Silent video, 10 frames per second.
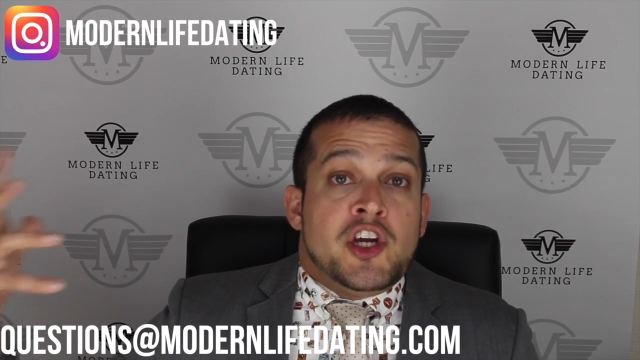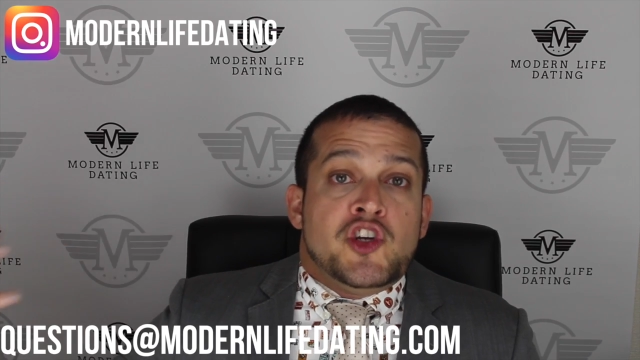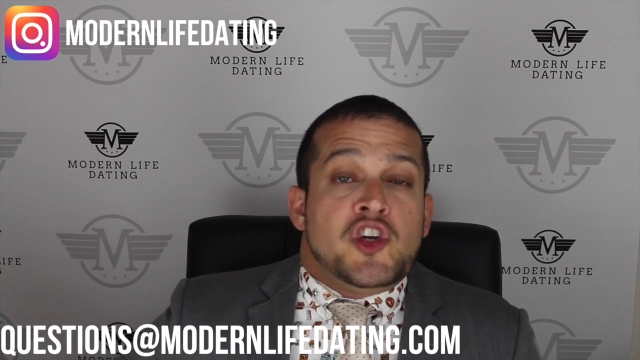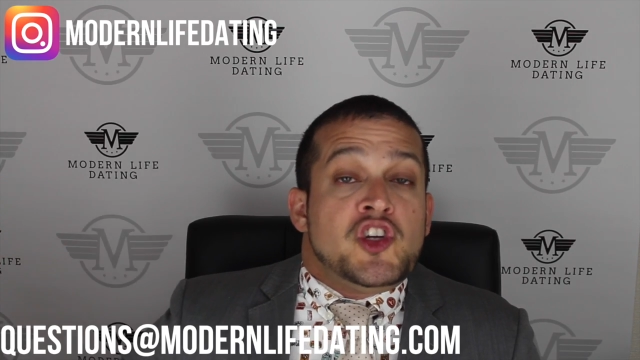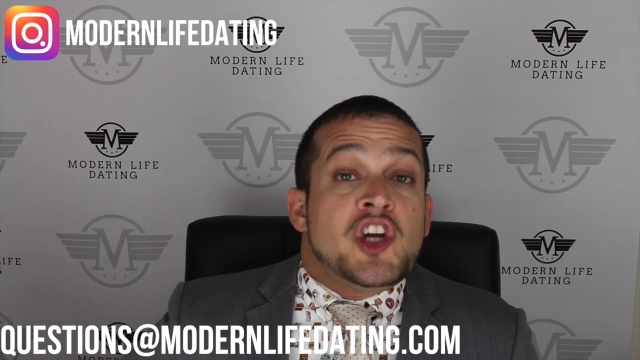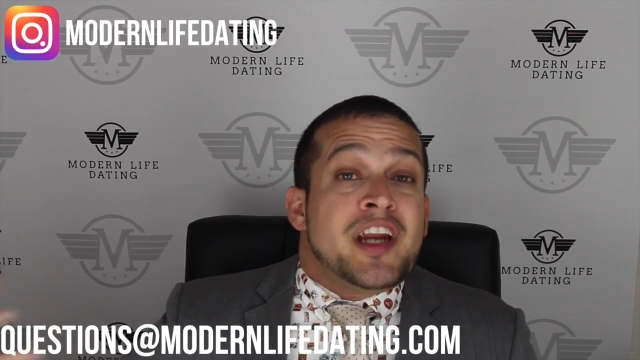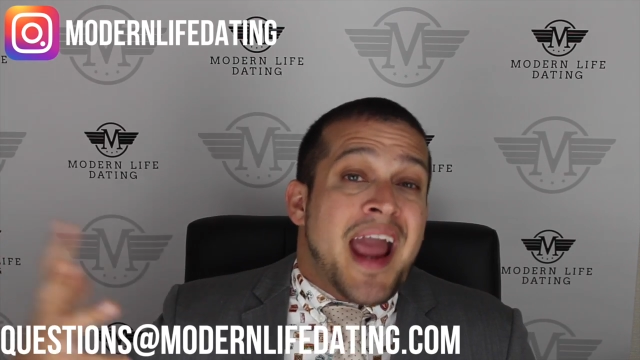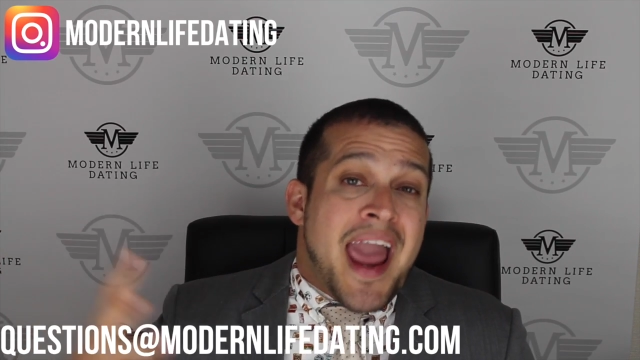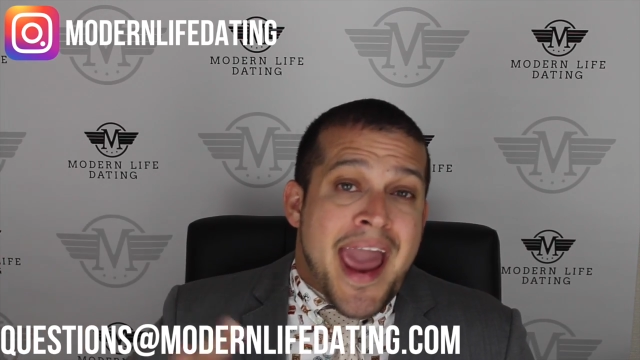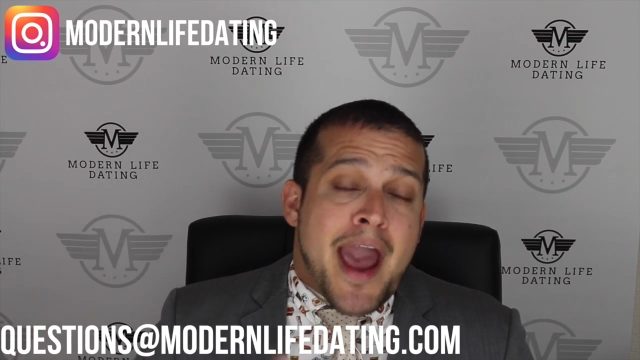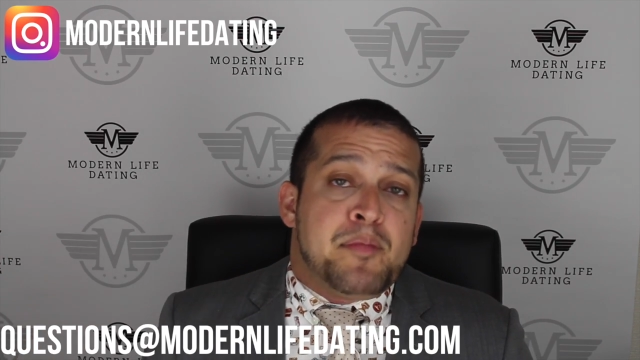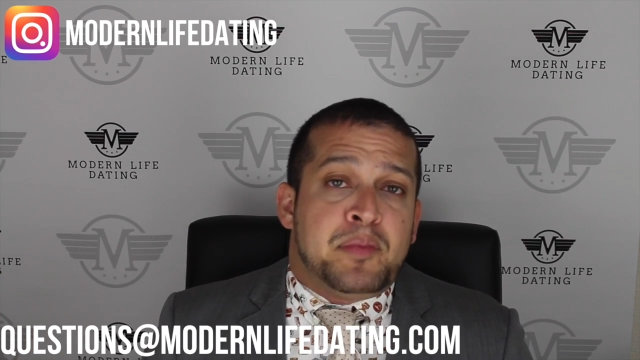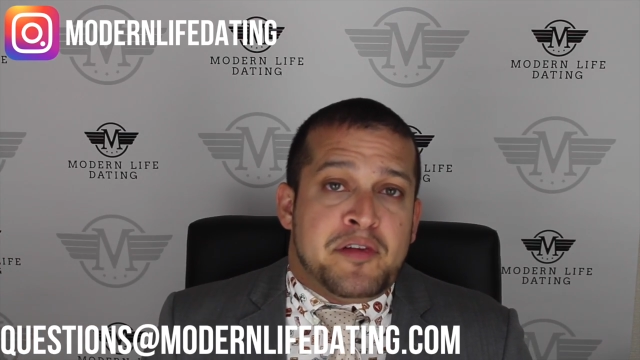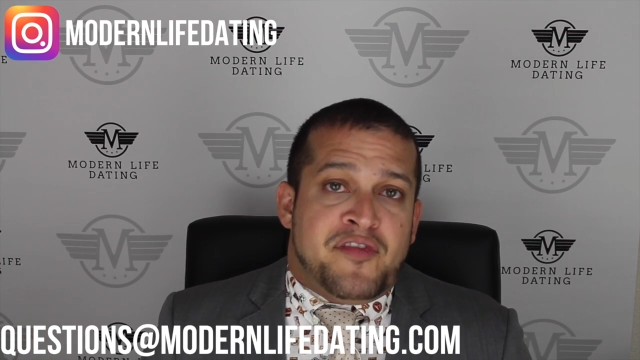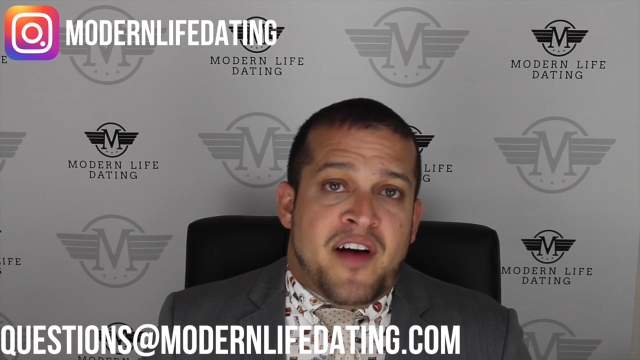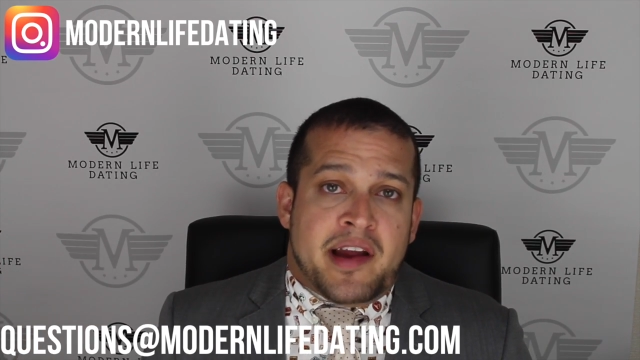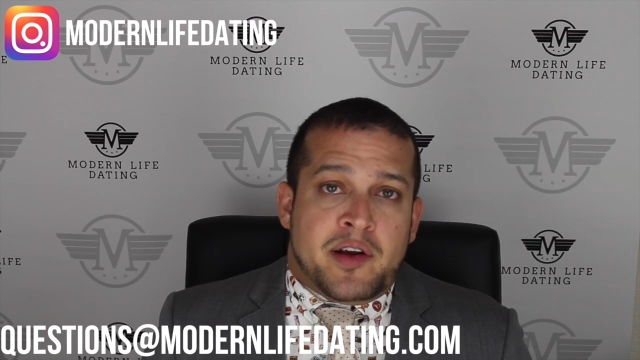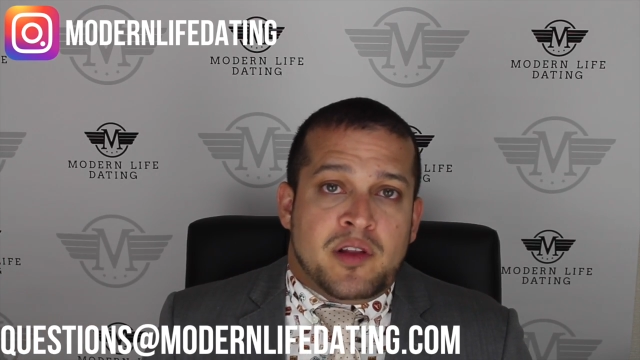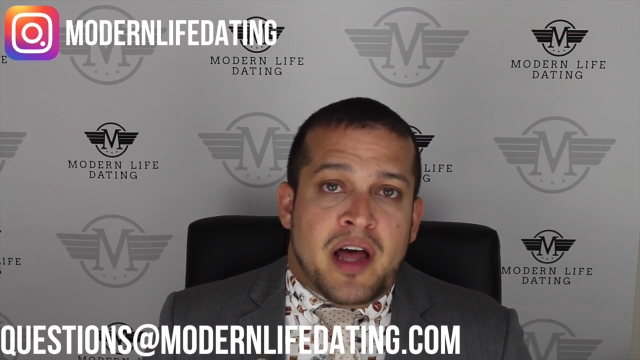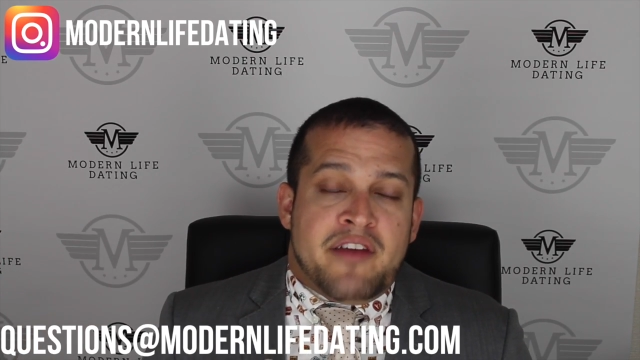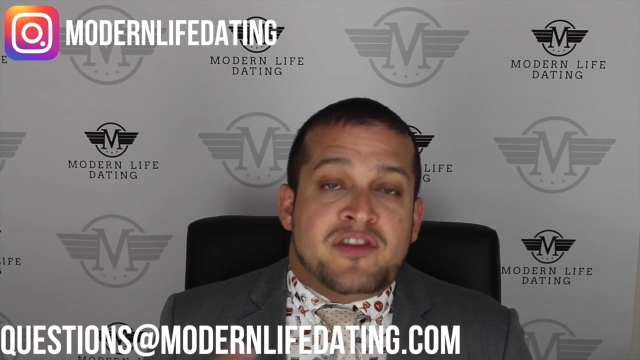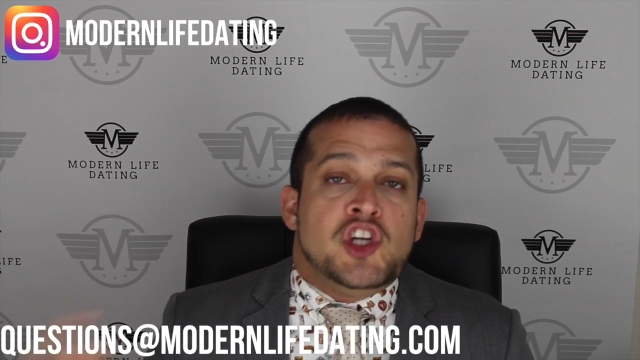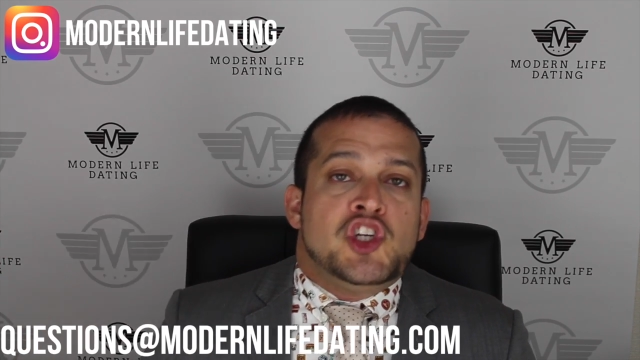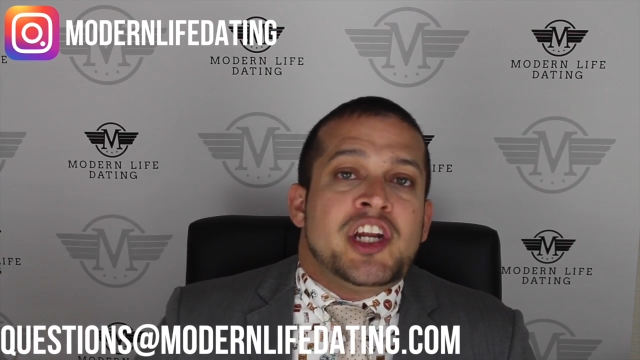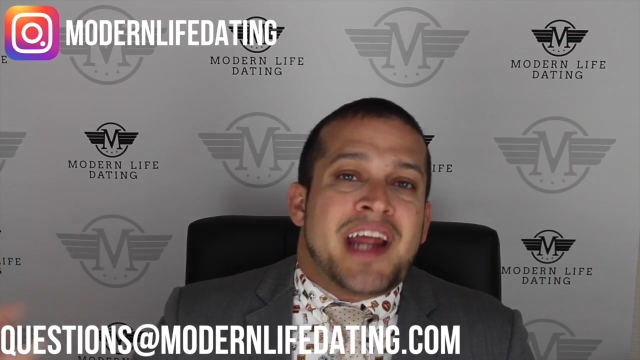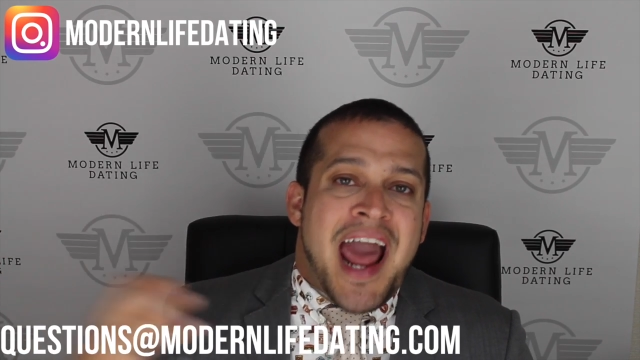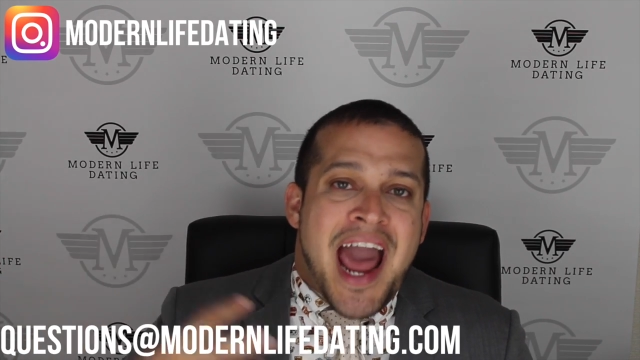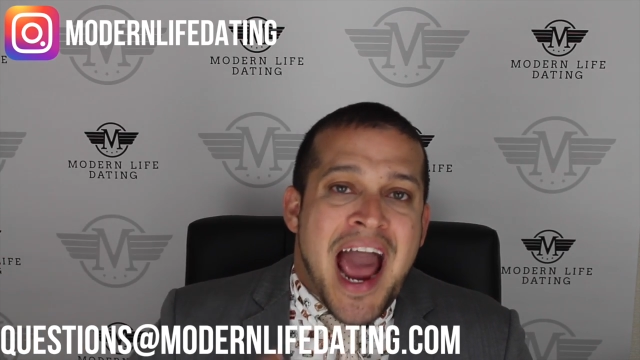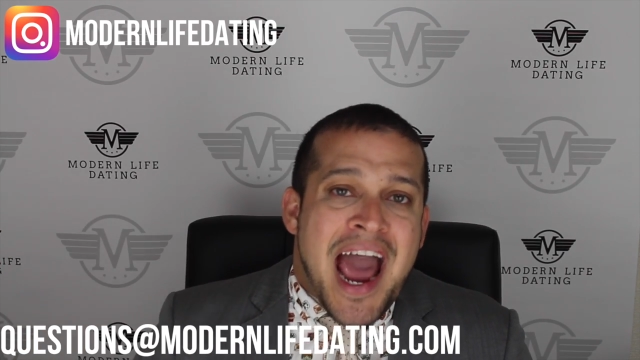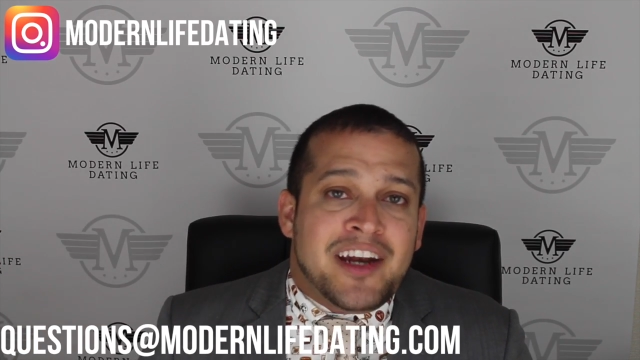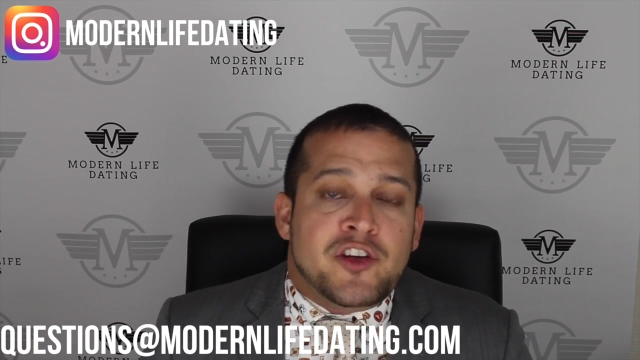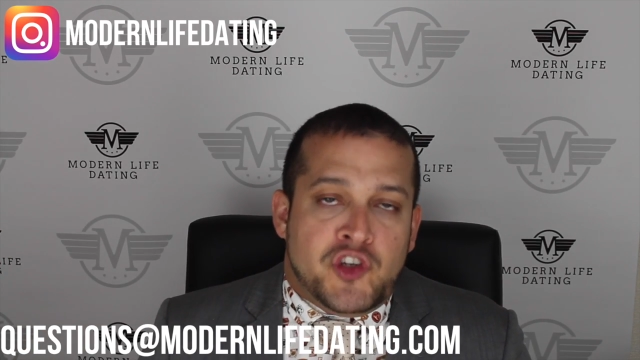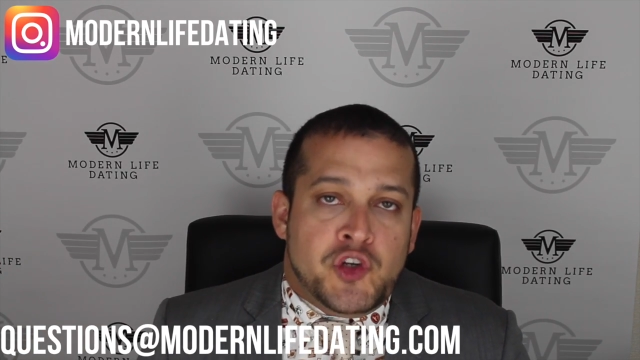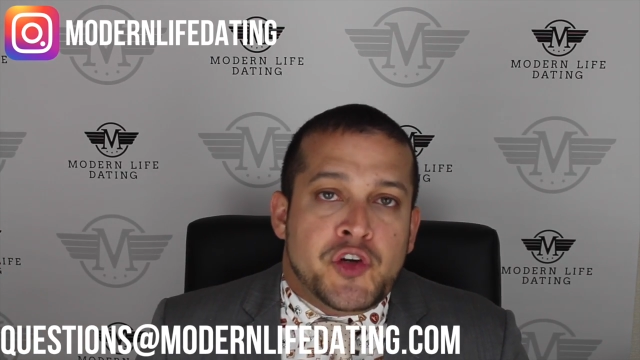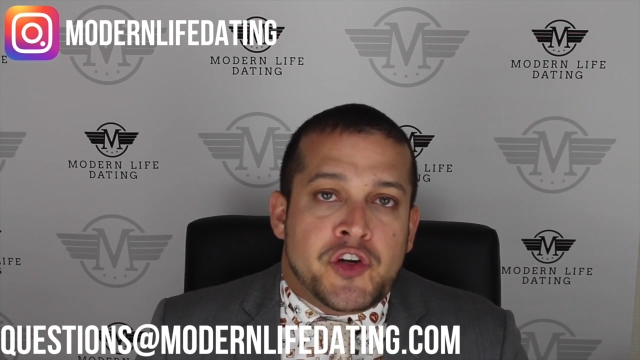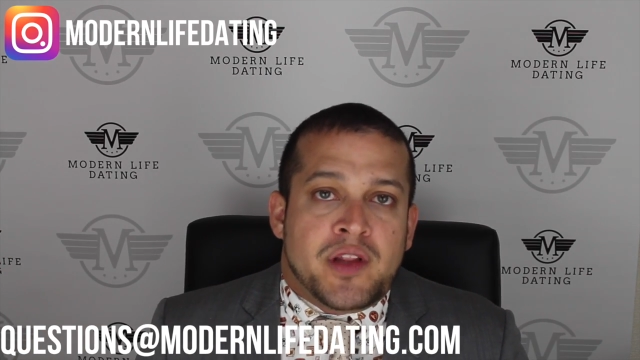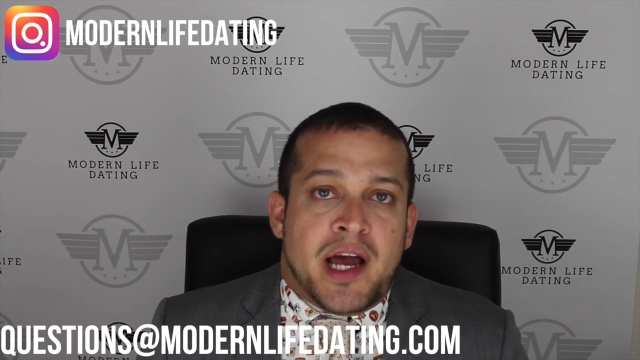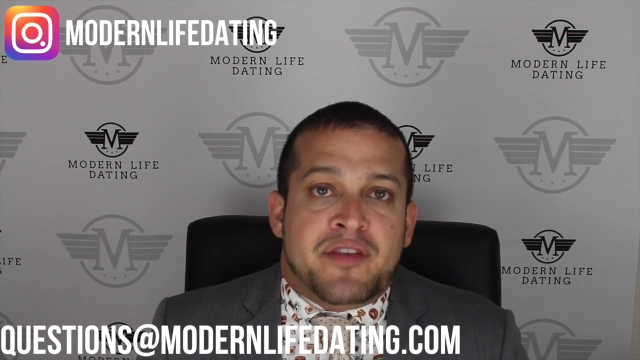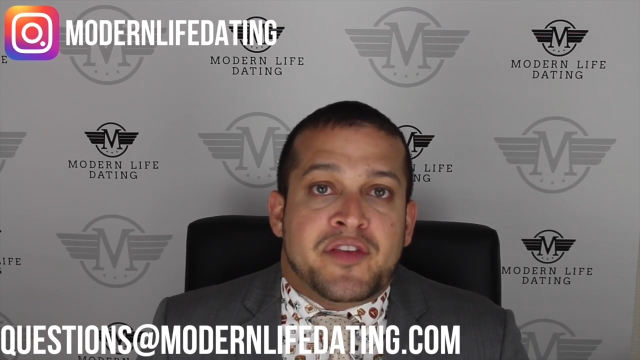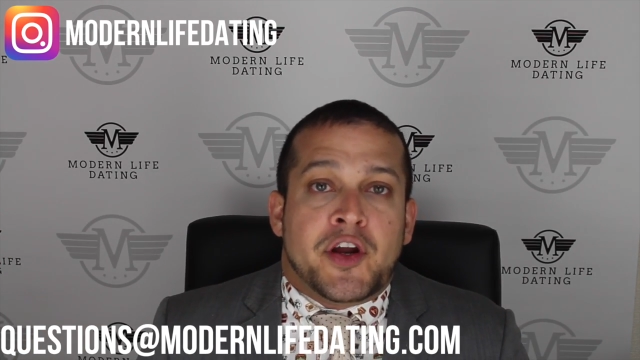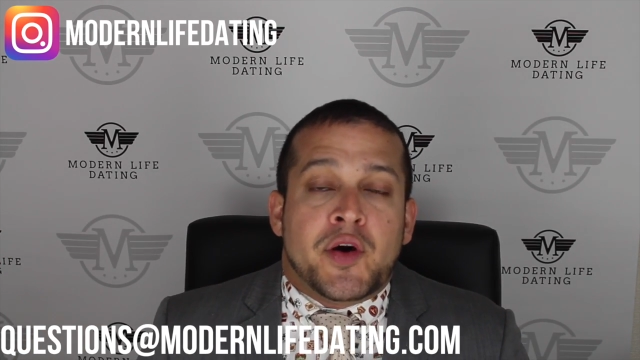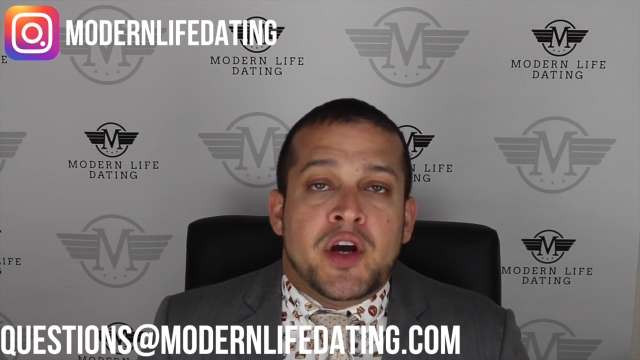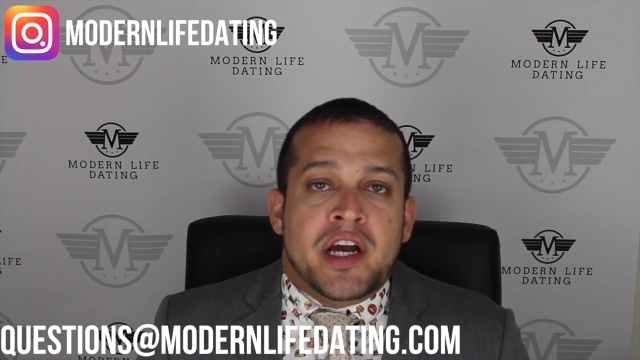She should amplify your life. She should add to your life, you know?